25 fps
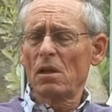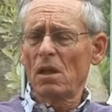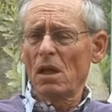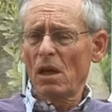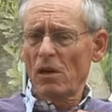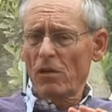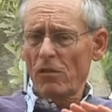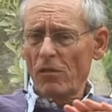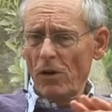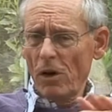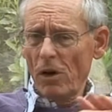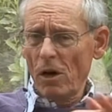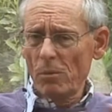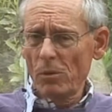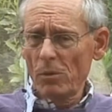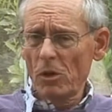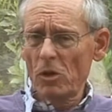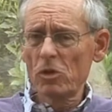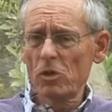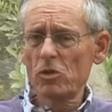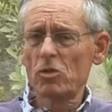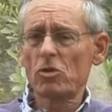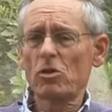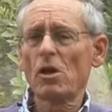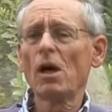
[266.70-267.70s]
get firm
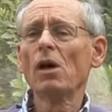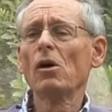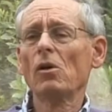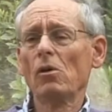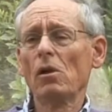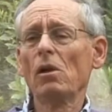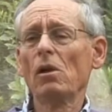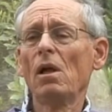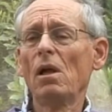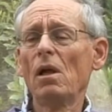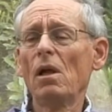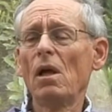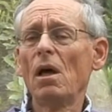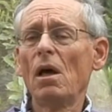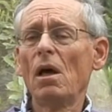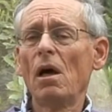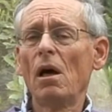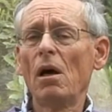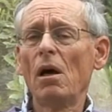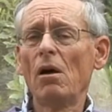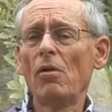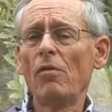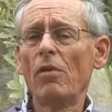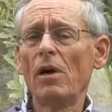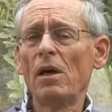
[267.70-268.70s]
control
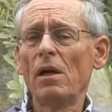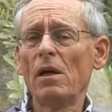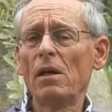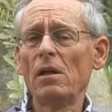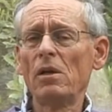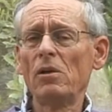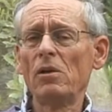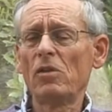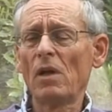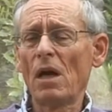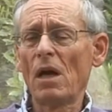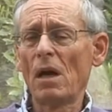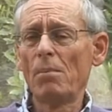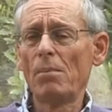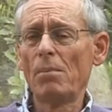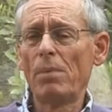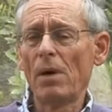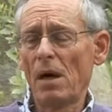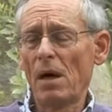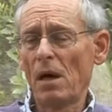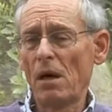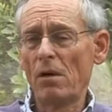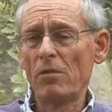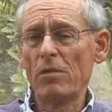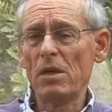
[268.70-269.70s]
over his
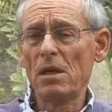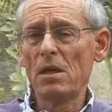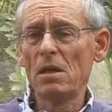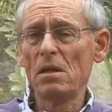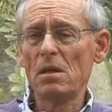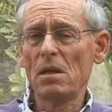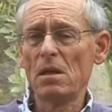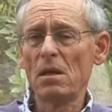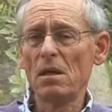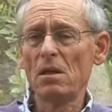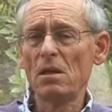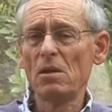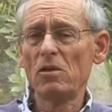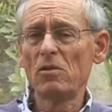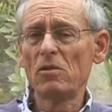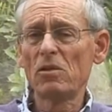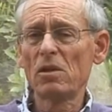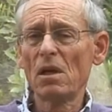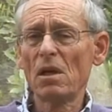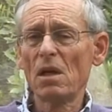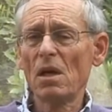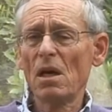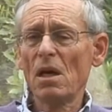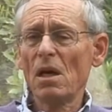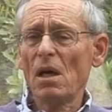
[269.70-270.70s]
Empire of the
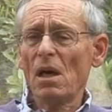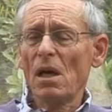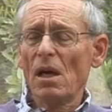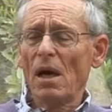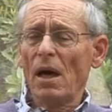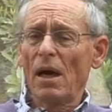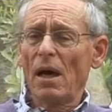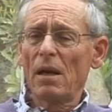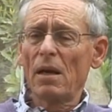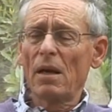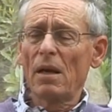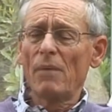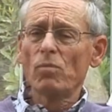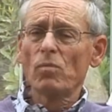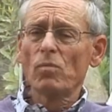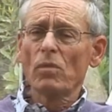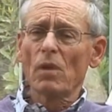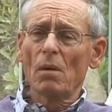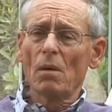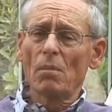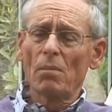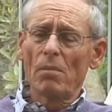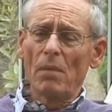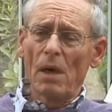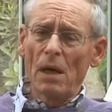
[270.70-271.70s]
Indies, and
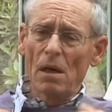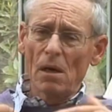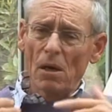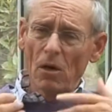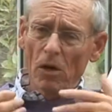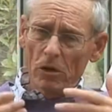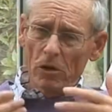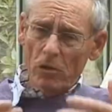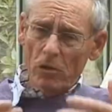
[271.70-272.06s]
made a